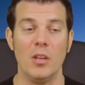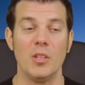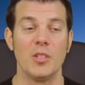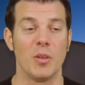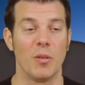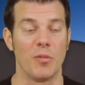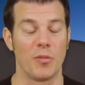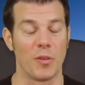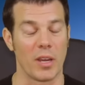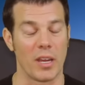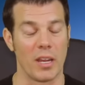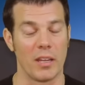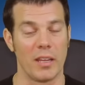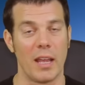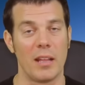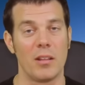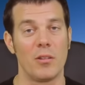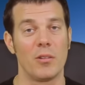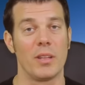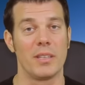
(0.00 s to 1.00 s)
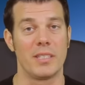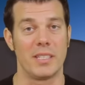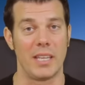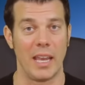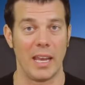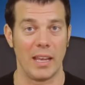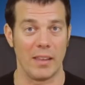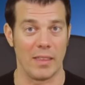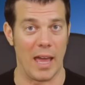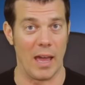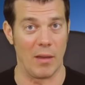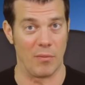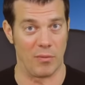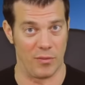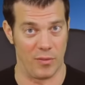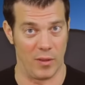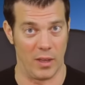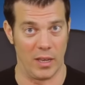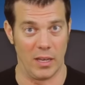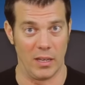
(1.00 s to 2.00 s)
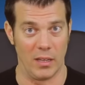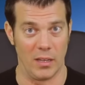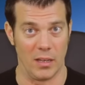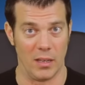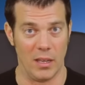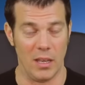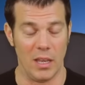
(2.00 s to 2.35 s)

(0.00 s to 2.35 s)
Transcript: So for Canelo to take that fight,